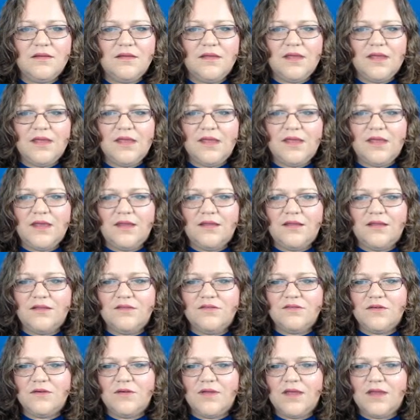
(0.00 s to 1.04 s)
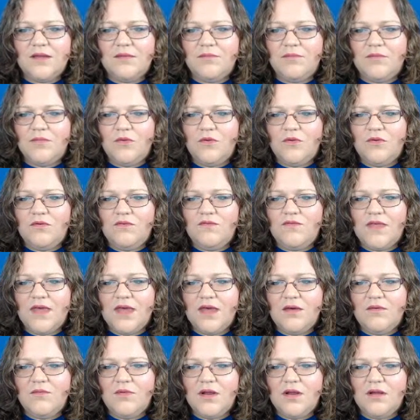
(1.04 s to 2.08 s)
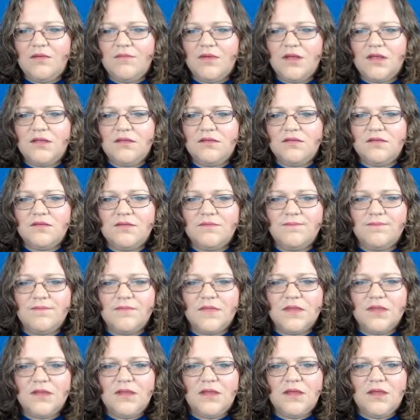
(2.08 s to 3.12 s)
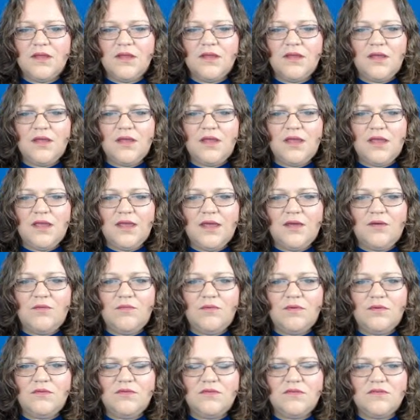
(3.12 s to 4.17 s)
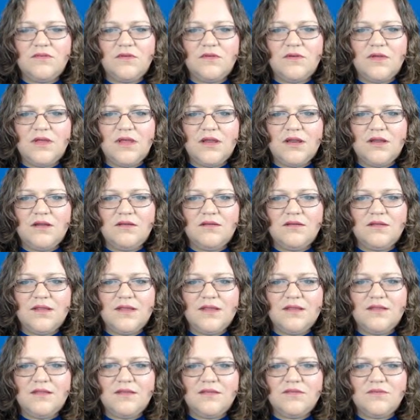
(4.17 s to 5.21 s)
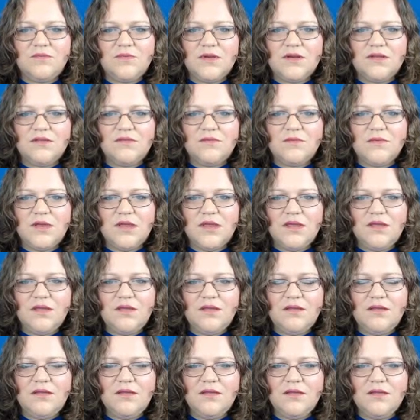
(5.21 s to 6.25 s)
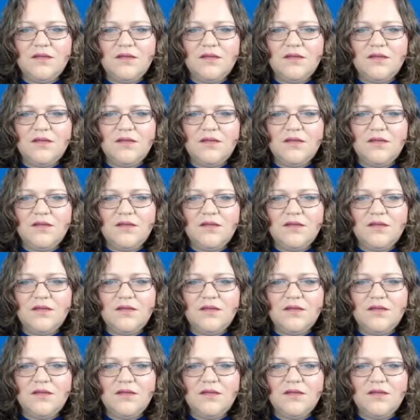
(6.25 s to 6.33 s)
and let's go ahead and move that where it was. And we'll just go ahead and delete this one as well.